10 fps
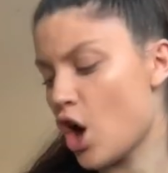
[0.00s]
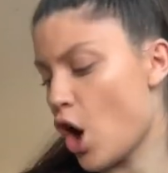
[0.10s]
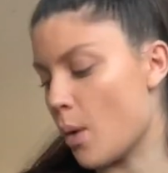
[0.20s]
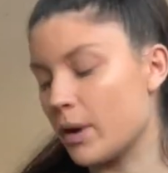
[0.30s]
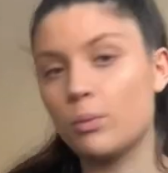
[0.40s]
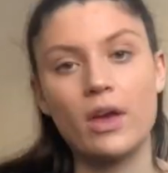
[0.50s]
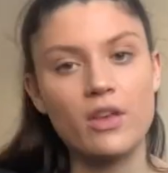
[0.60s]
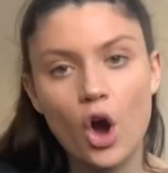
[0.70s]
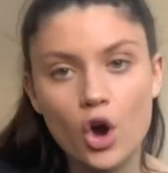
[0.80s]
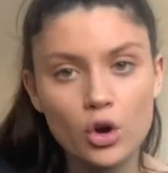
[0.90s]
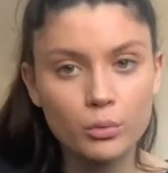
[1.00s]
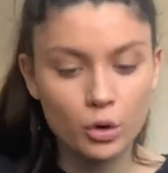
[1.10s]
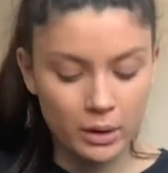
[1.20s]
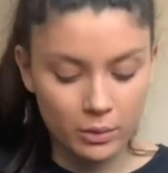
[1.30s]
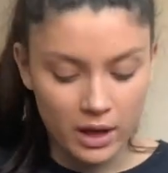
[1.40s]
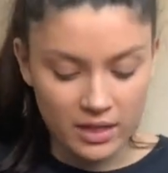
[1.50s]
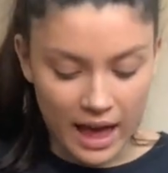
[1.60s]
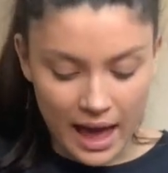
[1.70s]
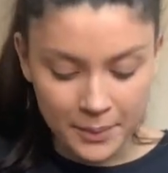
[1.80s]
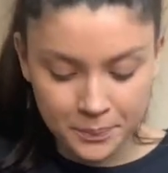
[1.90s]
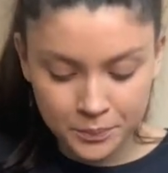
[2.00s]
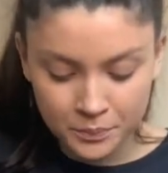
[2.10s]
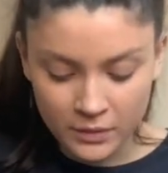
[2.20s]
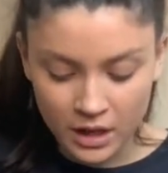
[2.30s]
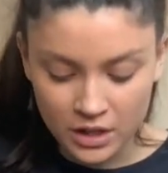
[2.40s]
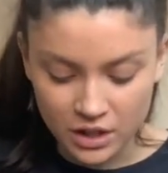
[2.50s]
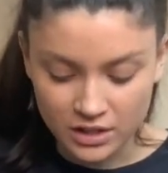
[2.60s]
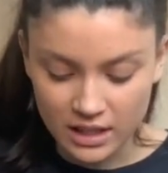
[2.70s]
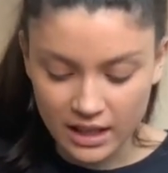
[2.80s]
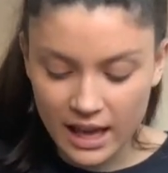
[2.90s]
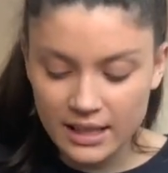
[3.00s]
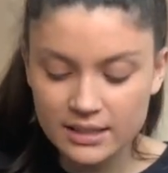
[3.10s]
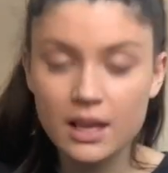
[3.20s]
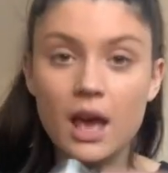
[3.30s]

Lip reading: on my way home or my way there, just in case.